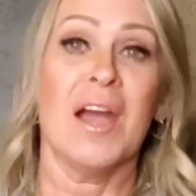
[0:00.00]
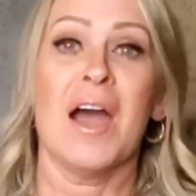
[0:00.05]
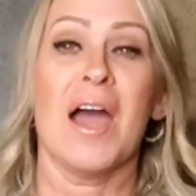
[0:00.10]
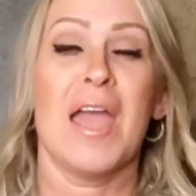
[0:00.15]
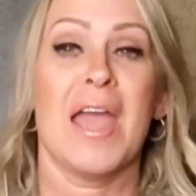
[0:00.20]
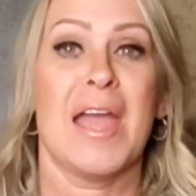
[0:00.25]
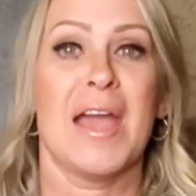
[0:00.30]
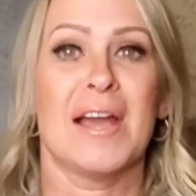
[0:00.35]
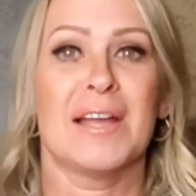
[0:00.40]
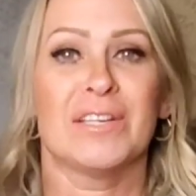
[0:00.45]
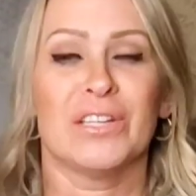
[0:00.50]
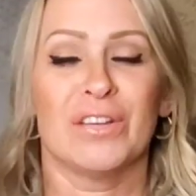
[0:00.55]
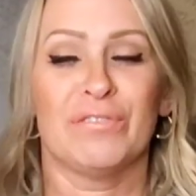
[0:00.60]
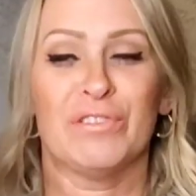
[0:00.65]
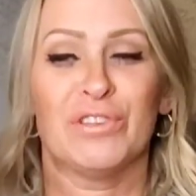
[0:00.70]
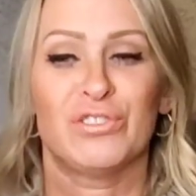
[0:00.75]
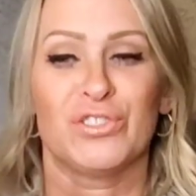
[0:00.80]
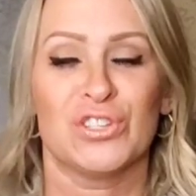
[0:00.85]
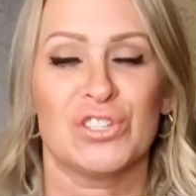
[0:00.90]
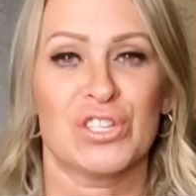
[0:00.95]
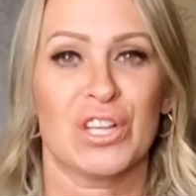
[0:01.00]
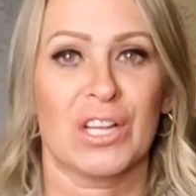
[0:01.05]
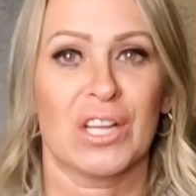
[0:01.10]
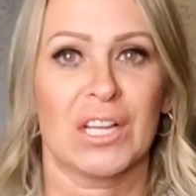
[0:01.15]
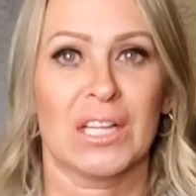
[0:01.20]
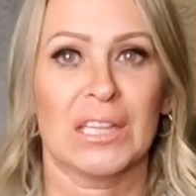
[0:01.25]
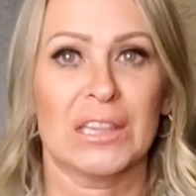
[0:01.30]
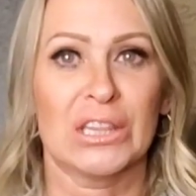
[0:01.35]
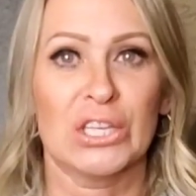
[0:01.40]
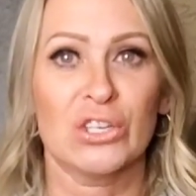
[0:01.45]
And if you just
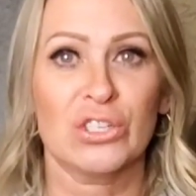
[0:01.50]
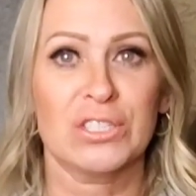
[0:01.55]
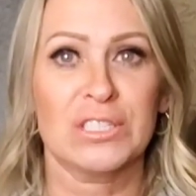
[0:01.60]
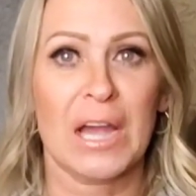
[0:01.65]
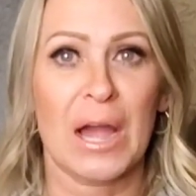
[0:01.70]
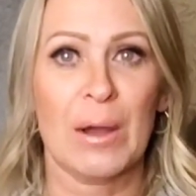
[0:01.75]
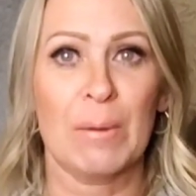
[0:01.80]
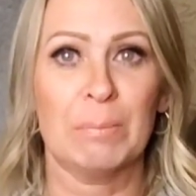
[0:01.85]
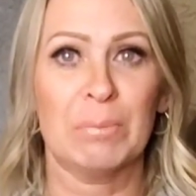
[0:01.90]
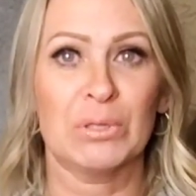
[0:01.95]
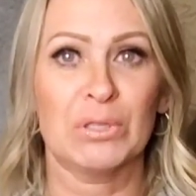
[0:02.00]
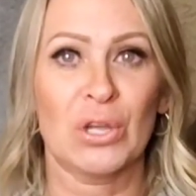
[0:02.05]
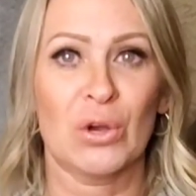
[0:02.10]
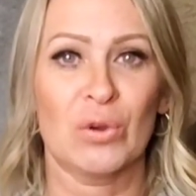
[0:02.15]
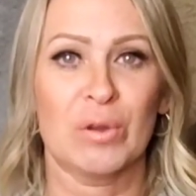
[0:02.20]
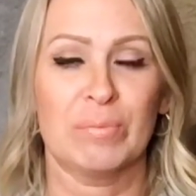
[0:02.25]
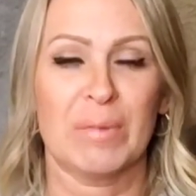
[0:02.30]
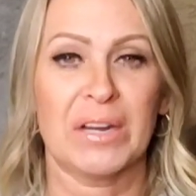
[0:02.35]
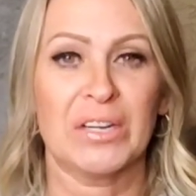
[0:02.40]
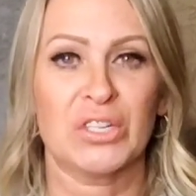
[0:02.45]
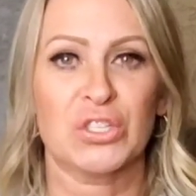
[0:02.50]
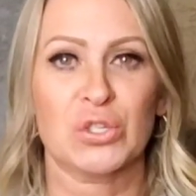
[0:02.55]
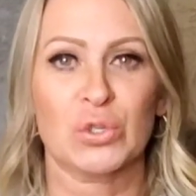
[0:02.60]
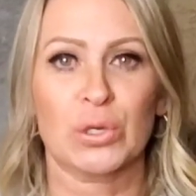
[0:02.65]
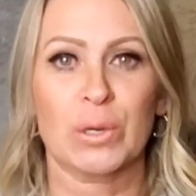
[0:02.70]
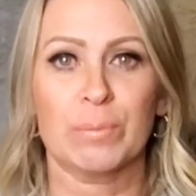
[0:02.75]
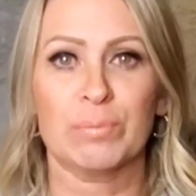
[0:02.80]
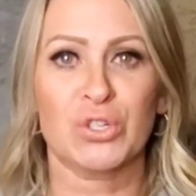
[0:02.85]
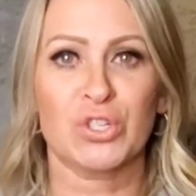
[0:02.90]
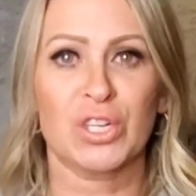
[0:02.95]
look down below in my
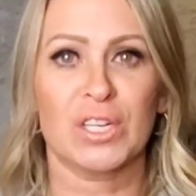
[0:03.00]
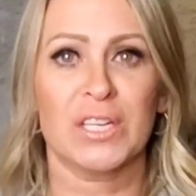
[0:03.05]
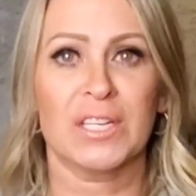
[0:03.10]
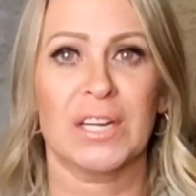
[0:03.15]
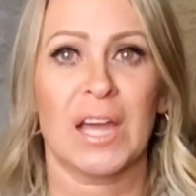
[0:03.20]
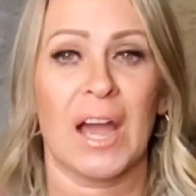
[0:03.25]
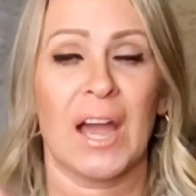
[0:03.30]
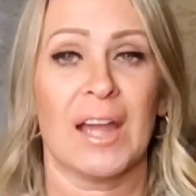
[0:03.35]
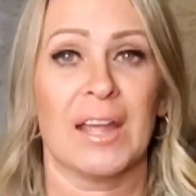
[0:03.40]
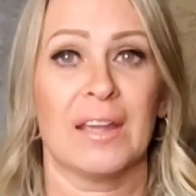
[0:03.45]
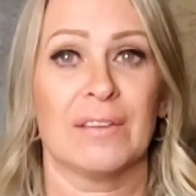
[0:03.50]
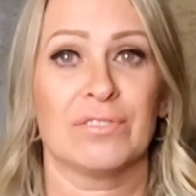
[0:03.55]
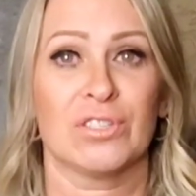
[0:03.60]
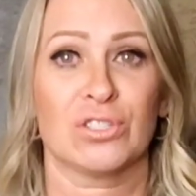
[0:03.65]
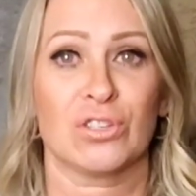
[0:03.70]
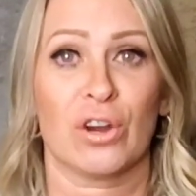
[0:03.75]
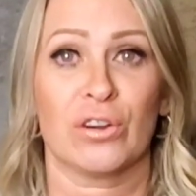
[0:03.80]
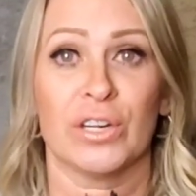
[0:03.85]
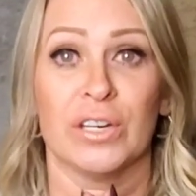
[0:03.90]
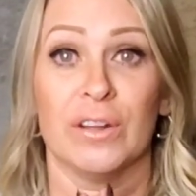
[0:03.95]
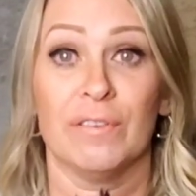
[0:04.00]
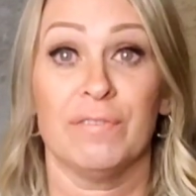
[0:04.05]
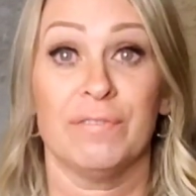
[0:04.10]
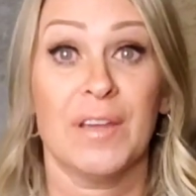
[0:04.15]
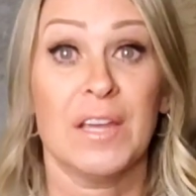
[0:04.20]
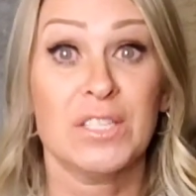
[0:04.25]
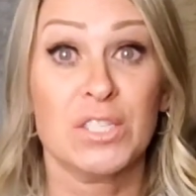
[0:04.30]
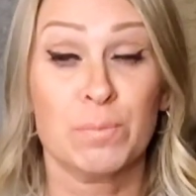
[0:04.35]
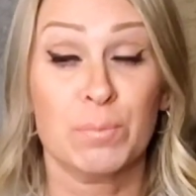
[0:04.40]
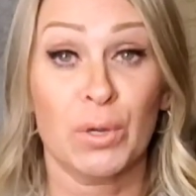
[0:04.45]
description, I have started a
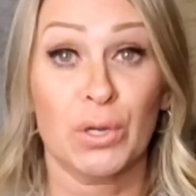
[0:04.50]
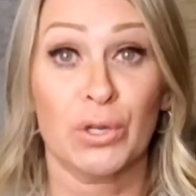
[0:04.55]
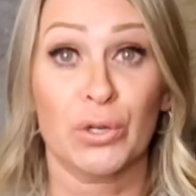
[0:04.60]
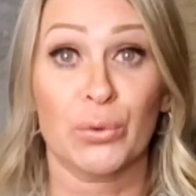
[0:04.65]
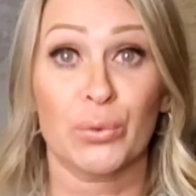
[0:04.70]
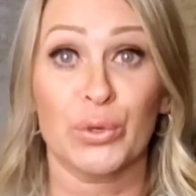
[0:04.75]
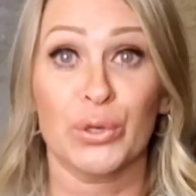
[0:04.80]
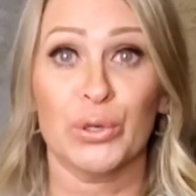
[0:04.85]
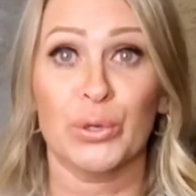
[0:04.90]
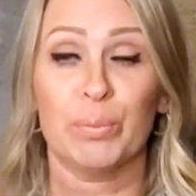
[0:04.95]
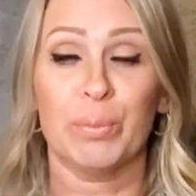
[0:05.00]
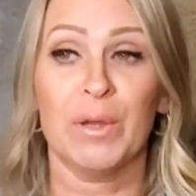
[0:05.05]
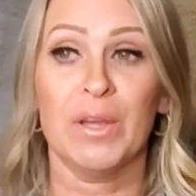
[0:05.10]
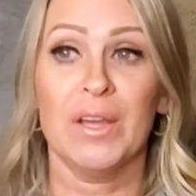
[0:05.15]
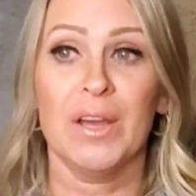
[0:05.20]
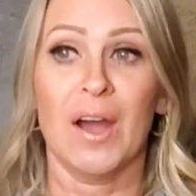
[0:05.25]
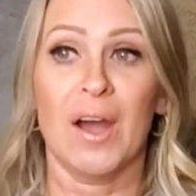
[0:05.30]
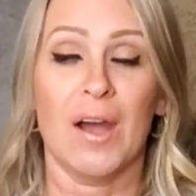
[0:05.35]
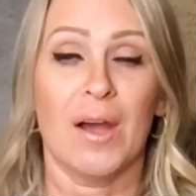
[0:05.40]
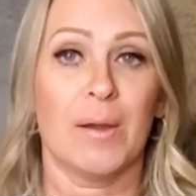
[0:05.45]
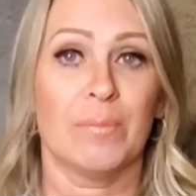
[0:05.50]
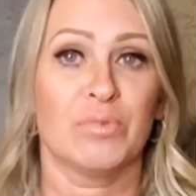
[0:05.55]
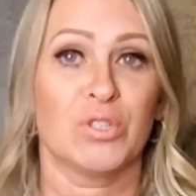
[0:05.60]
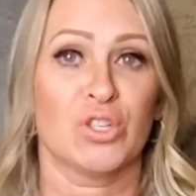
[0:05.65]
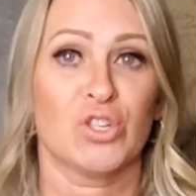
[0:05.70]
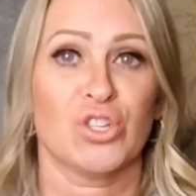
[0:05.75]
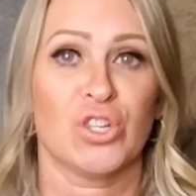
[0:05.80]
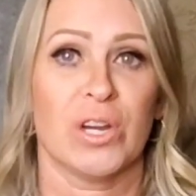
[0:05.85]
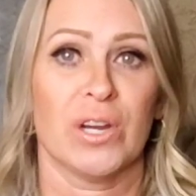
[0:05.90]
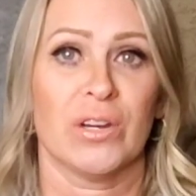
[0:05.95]
Facebook group to
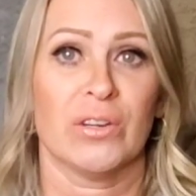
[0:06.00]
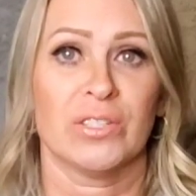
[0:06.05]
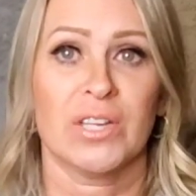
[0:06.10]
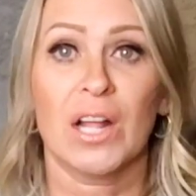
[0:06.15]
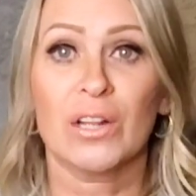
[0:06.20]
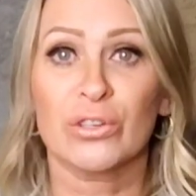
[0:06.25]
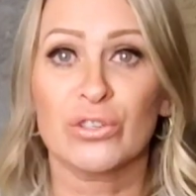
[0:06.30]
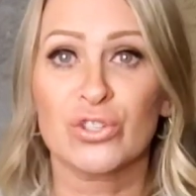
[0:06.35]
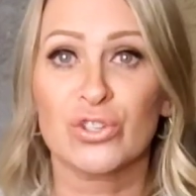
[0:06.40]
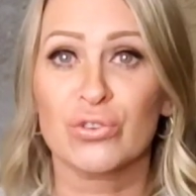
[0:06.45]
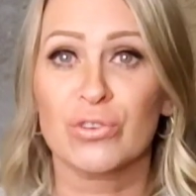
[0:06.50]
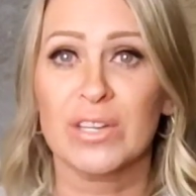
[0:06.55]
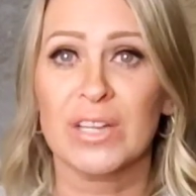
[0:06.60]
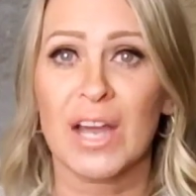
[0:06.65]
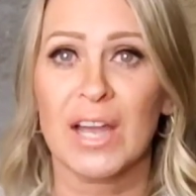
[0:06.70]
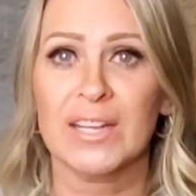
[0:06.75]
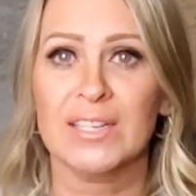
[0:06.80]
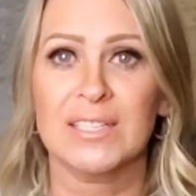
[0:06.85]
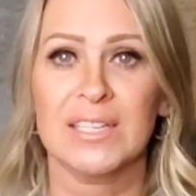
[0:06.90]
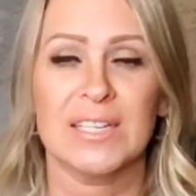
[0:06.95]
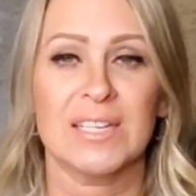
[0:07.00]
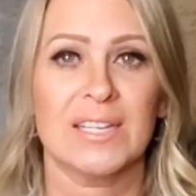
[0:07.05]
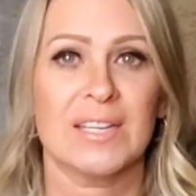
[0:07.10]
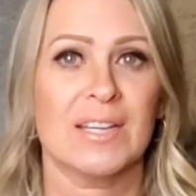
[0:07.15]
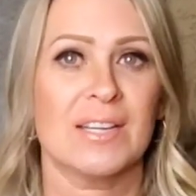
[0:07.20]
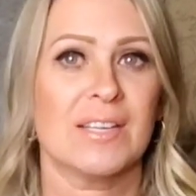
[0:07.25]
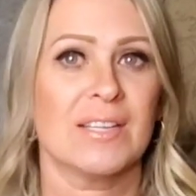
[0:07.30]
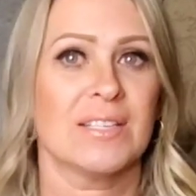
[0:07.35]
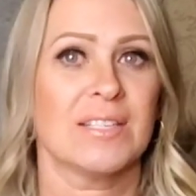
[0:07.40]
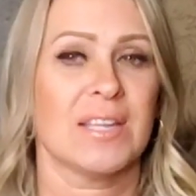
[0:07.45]
share Dollar Tree
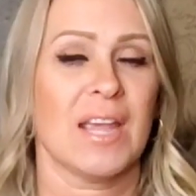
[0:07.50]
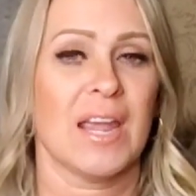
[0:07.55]
ideas.